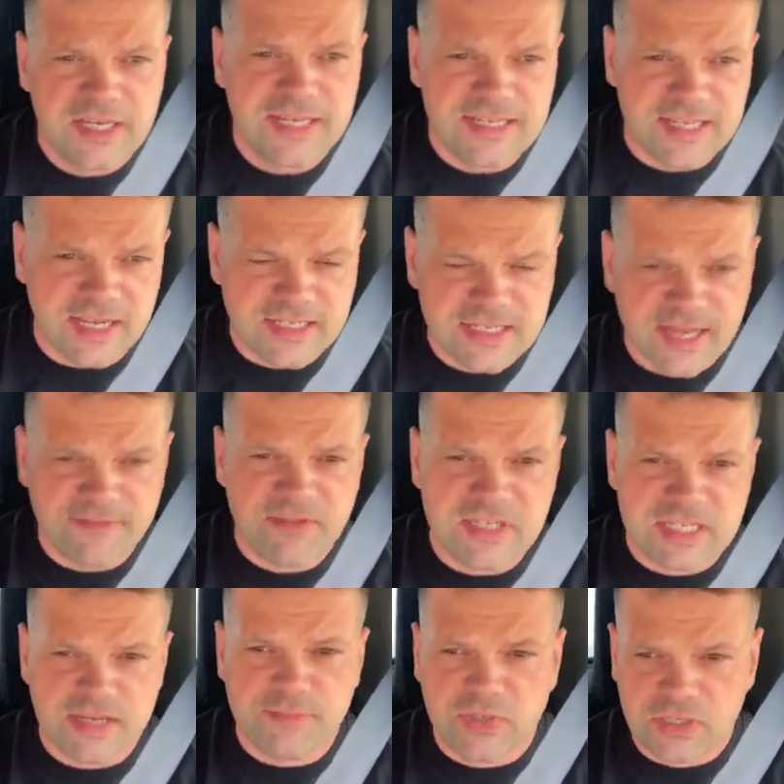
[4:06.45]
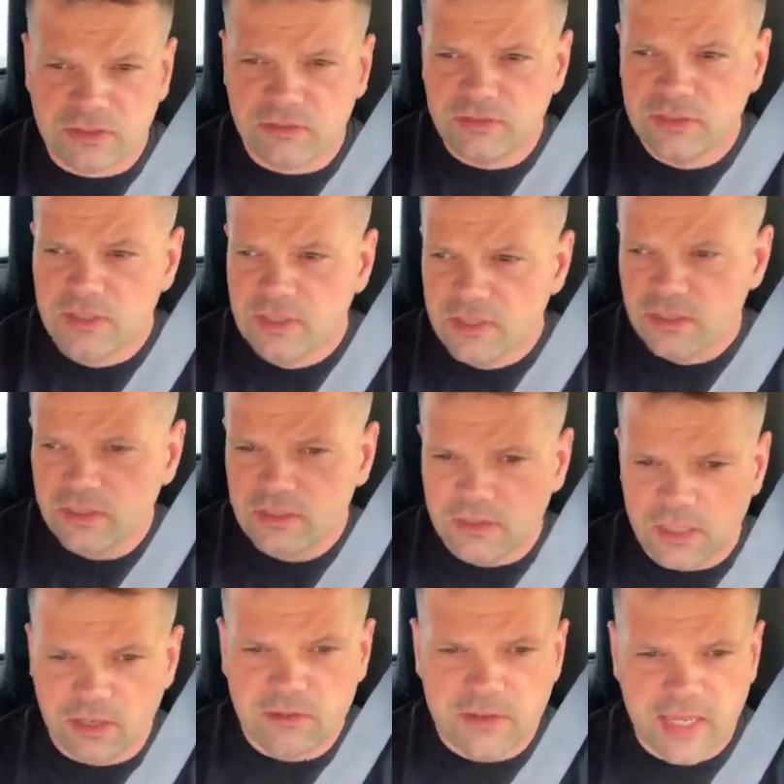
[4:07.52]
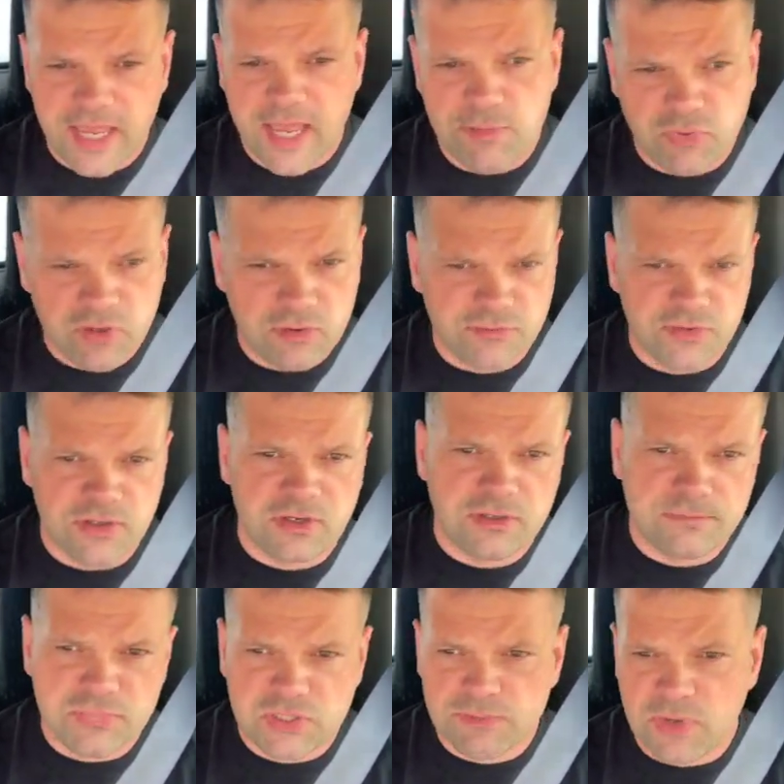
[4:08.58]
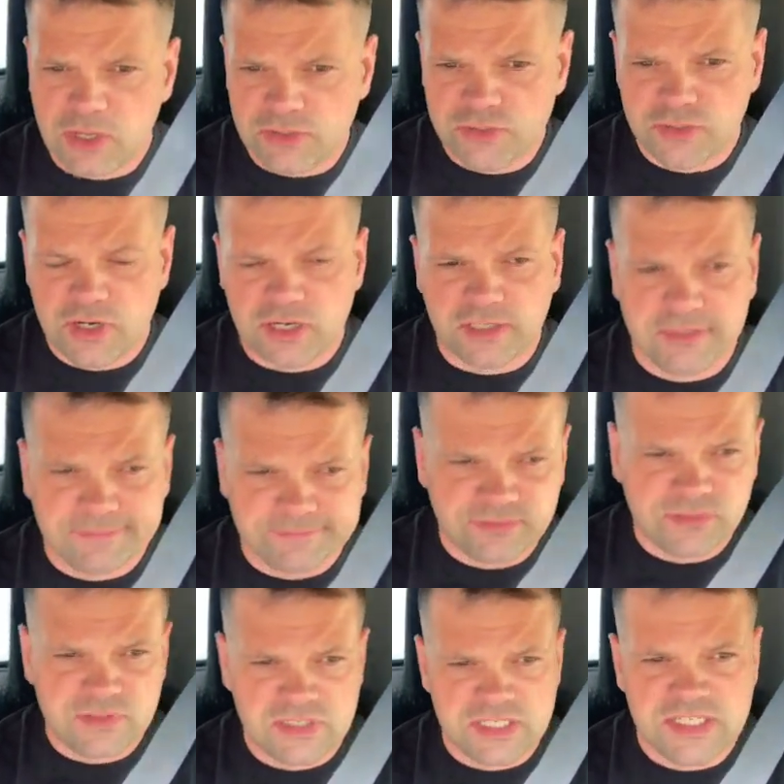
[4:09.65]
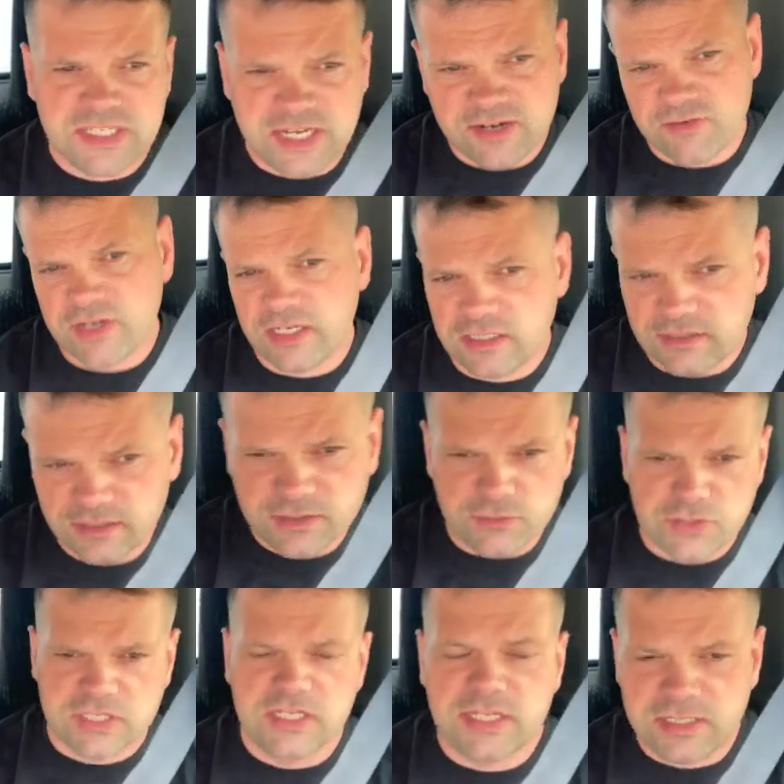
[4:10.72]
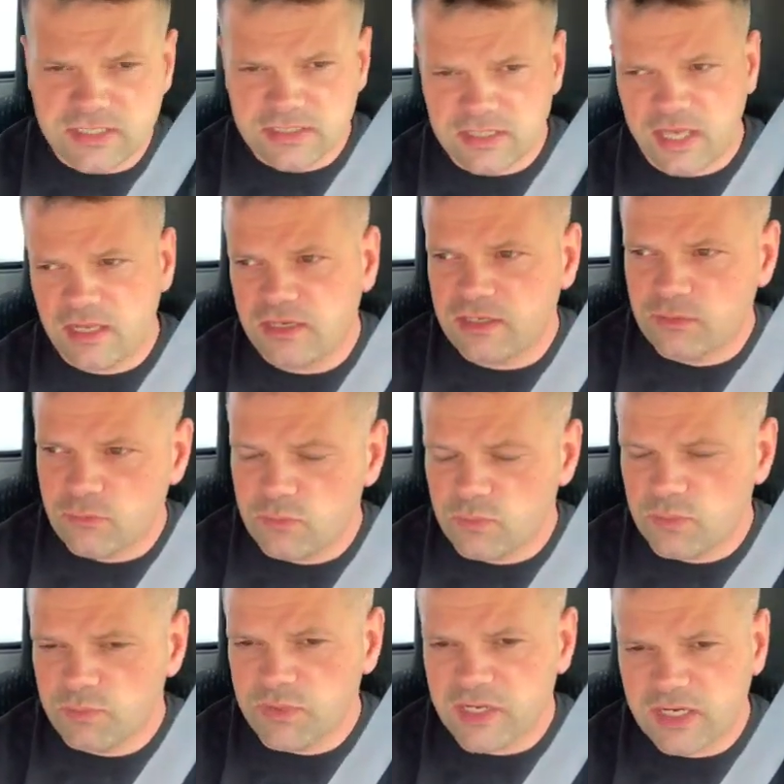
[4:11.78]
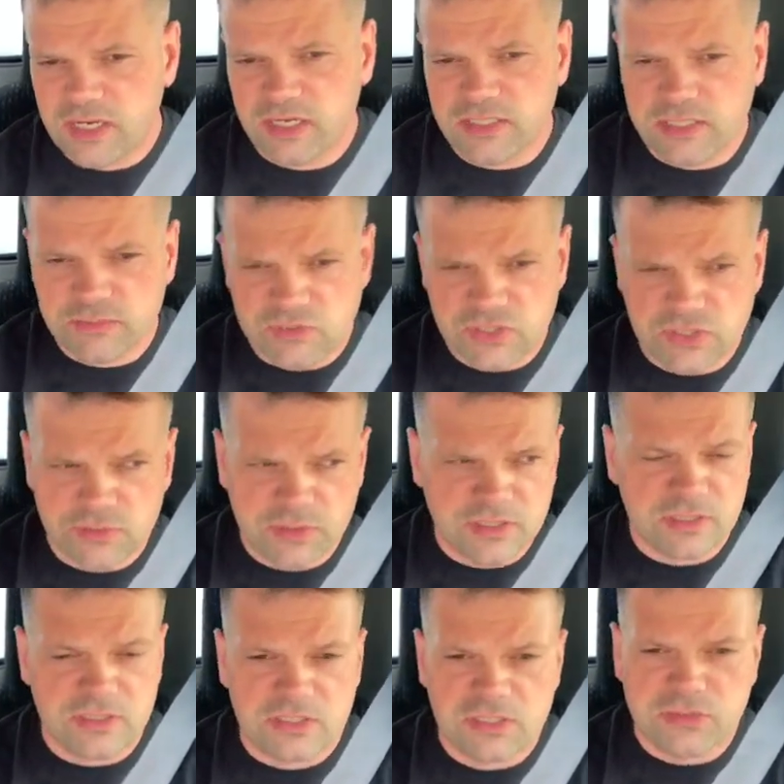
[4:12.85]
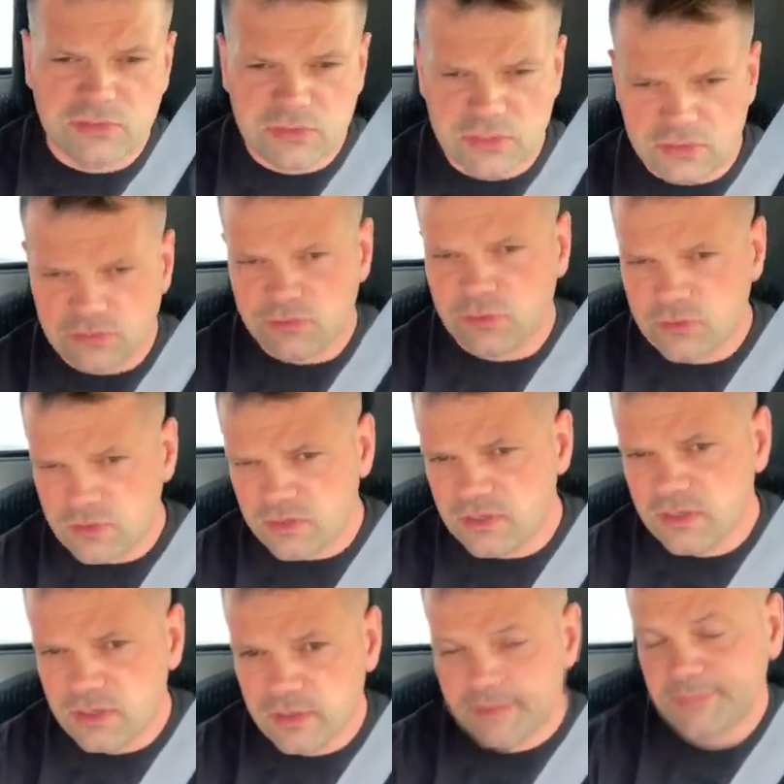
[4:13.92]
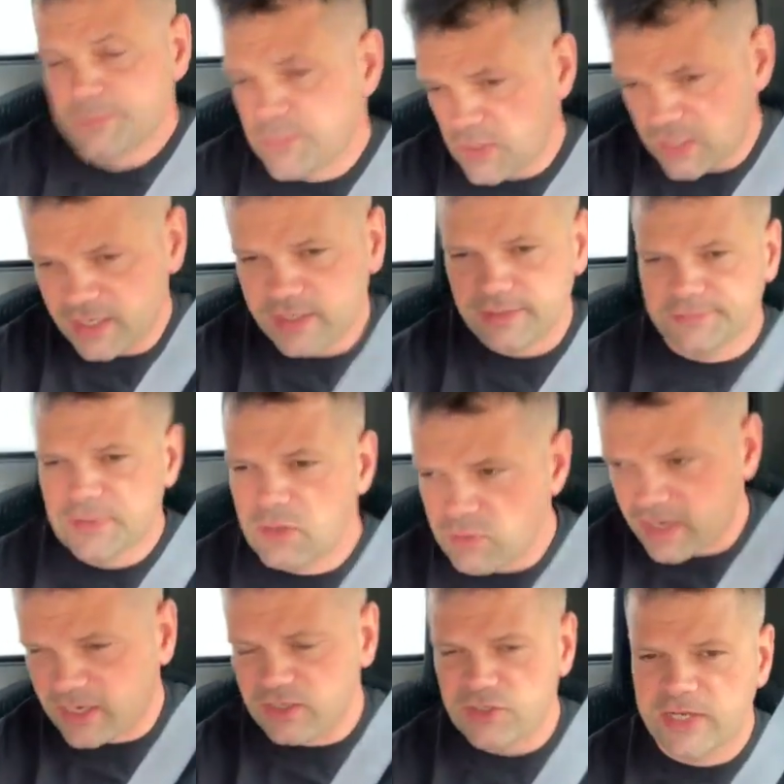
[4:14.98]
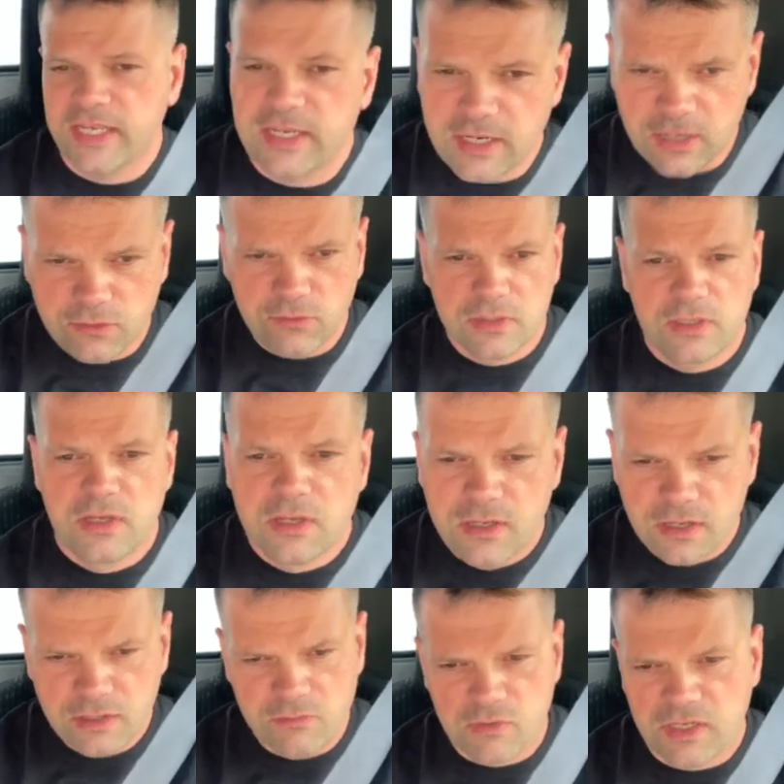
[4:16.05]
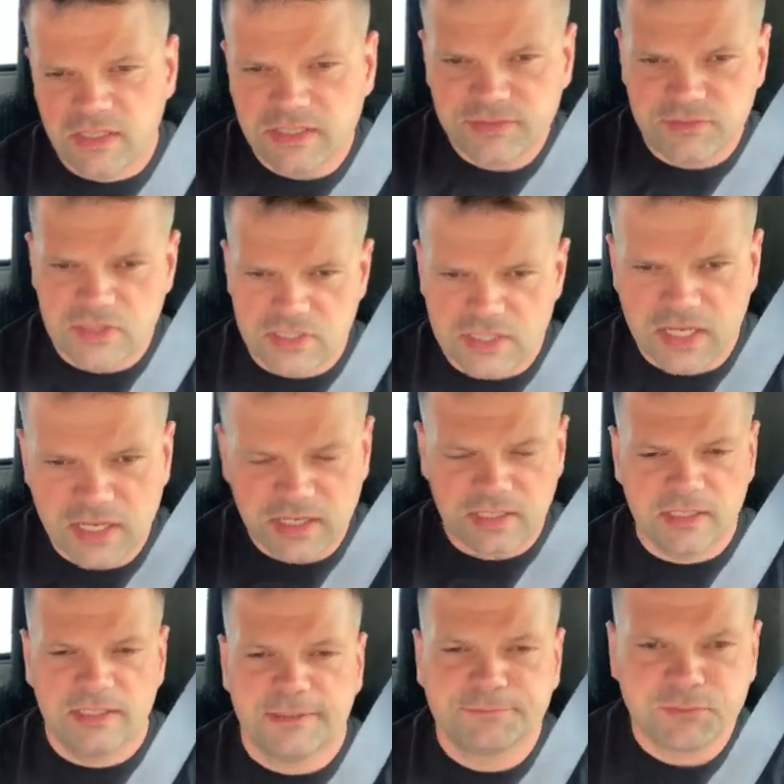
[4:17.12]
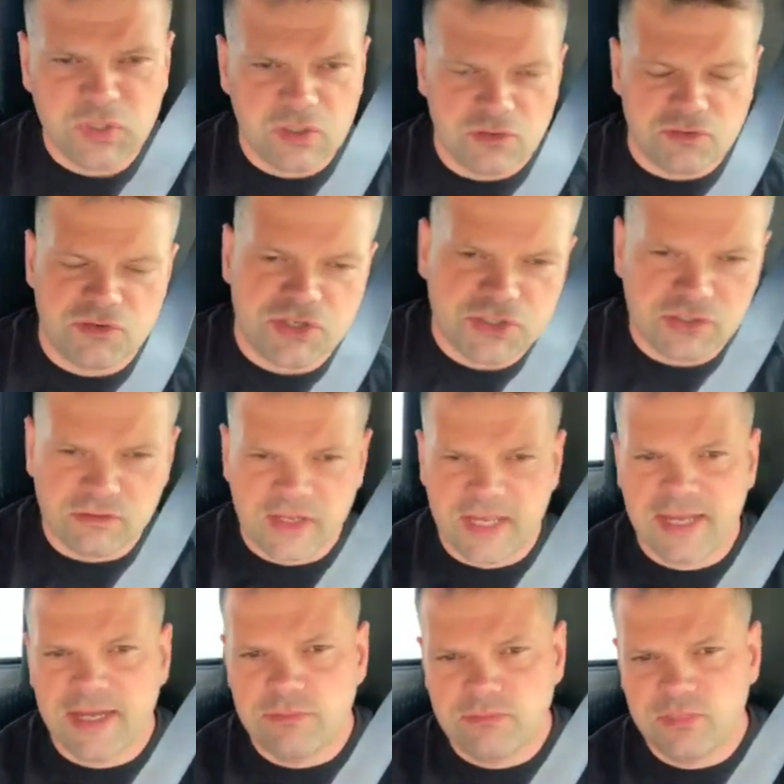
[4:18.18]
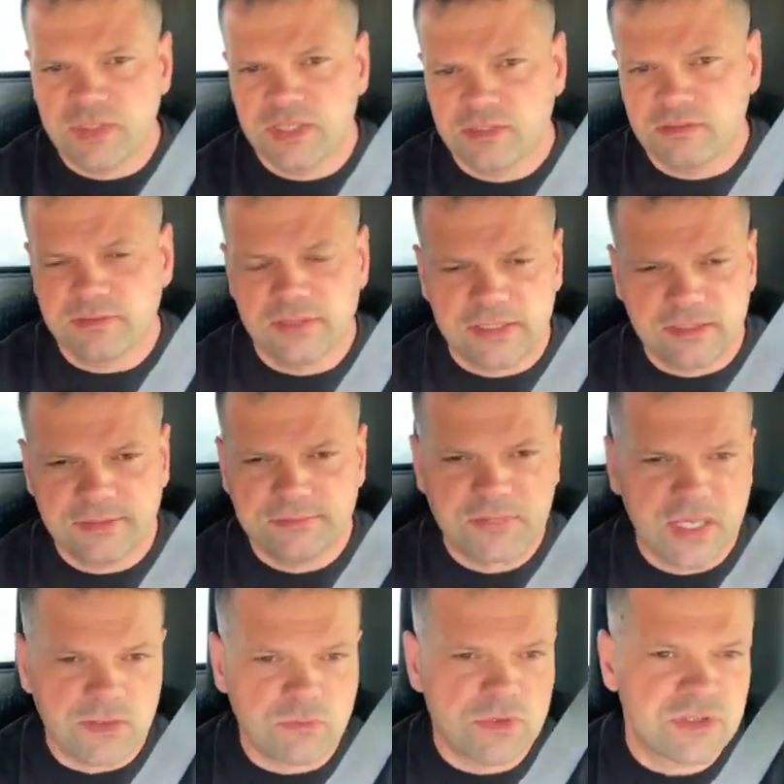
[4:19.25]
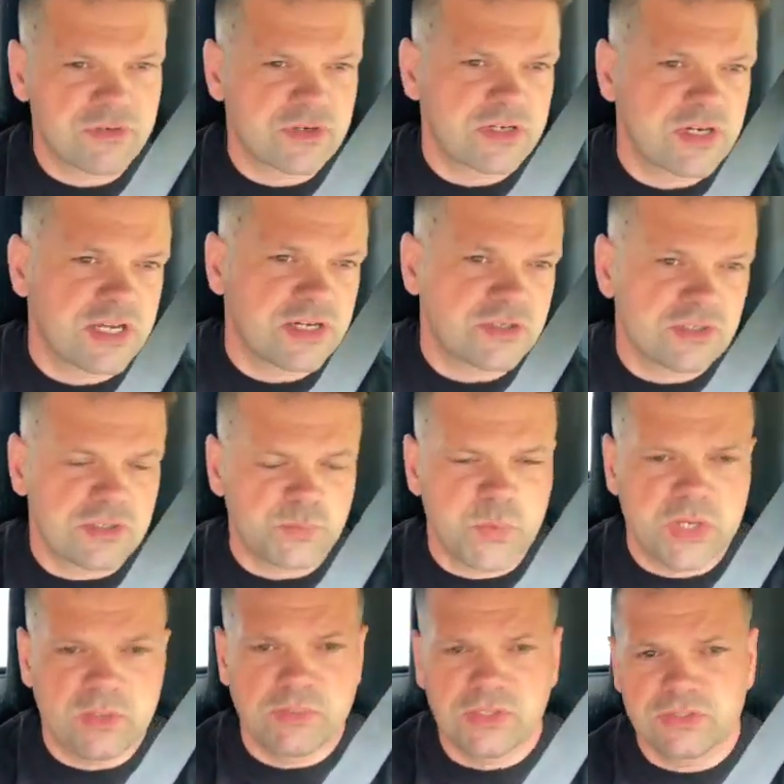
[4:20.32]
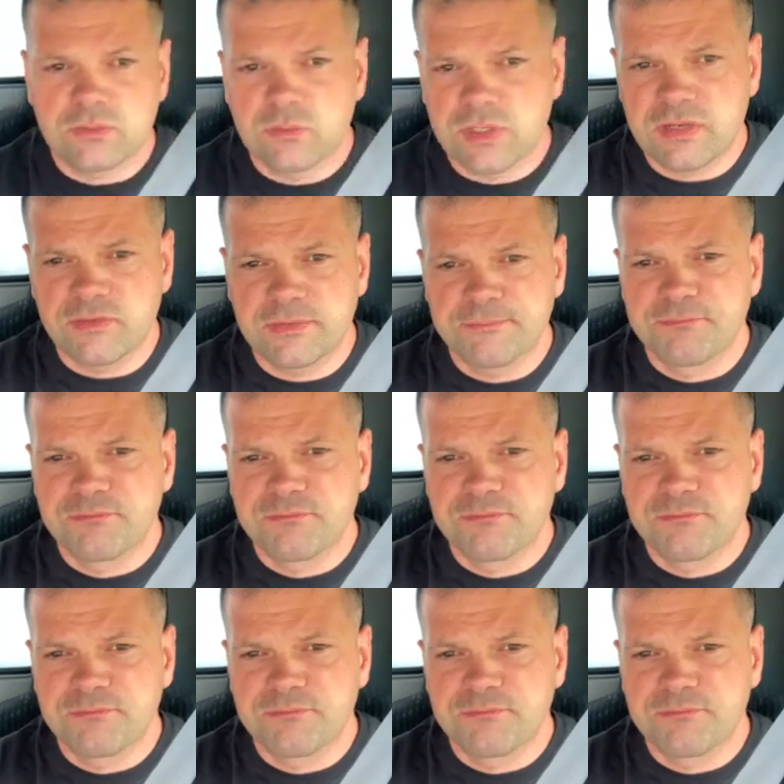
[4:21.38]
It does have the typical low cab over, small truck steering looseness that you would be accustomed to in an Isuzu or probably a regular Hino, relative to, say, a traditional cab, like a Kenworth or International or Peterbilt or whatever.